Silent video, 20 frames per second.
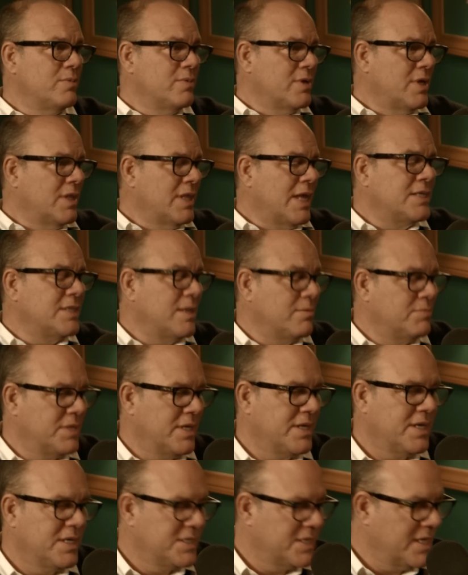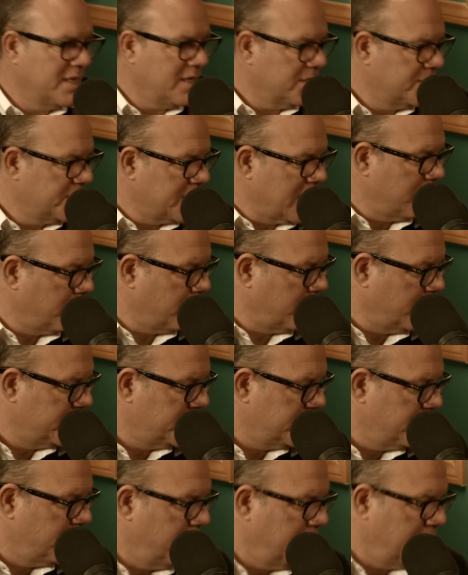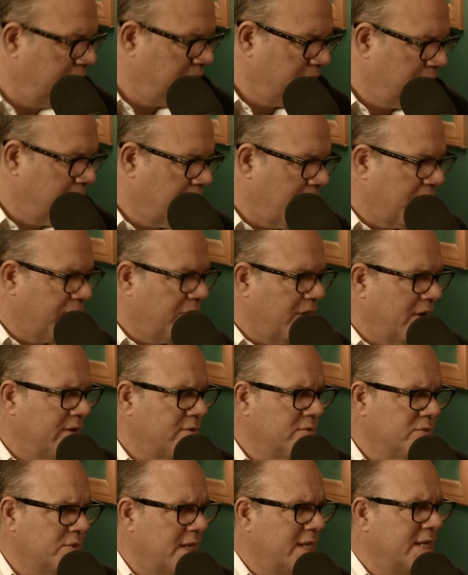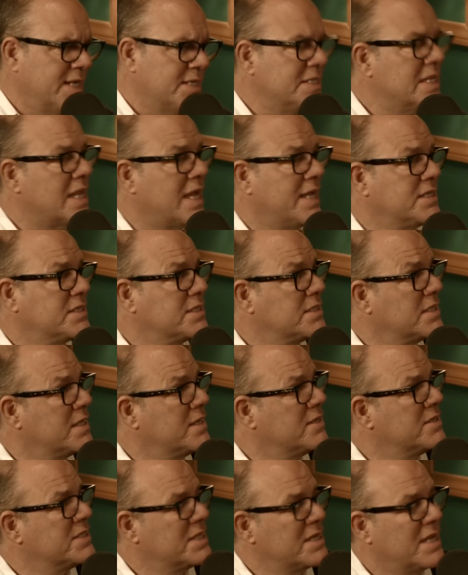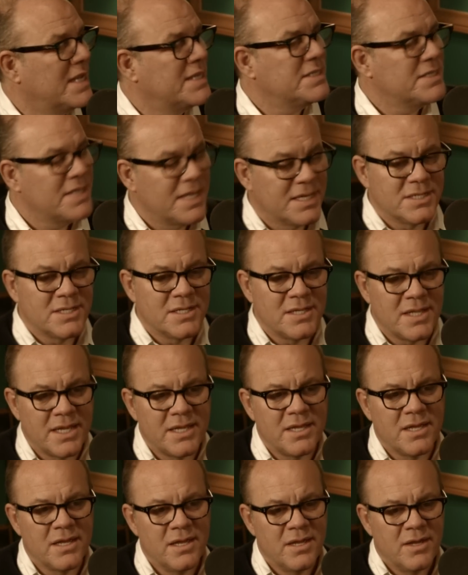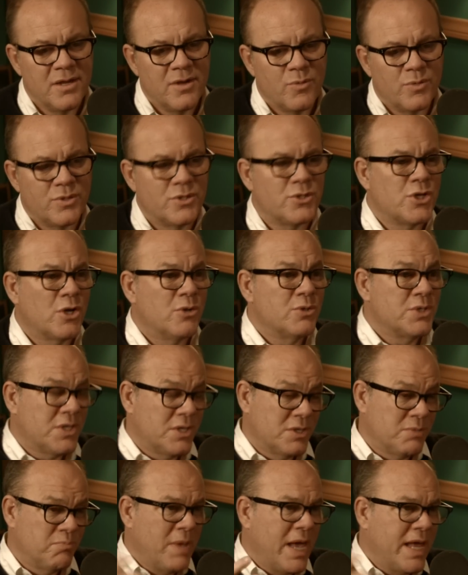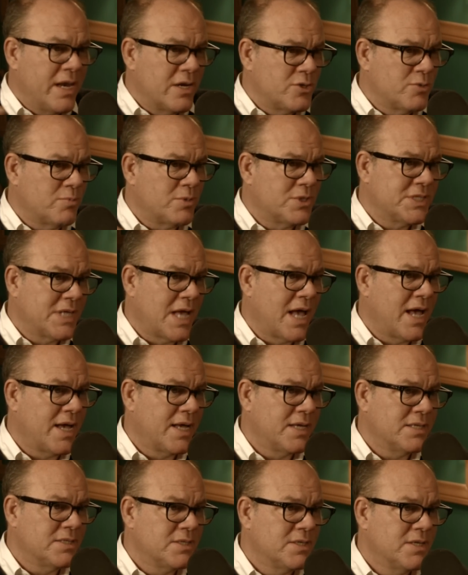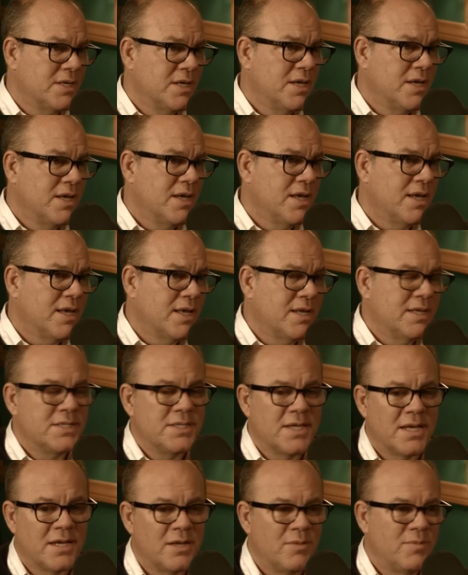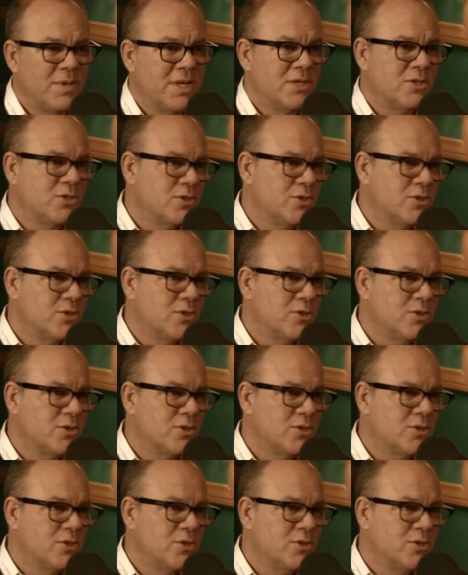a lot of times, like I said, I'll sign books and be out there. And it is nice. It is a nice thing to, like, when the show's at a manageable size and it's not going to be,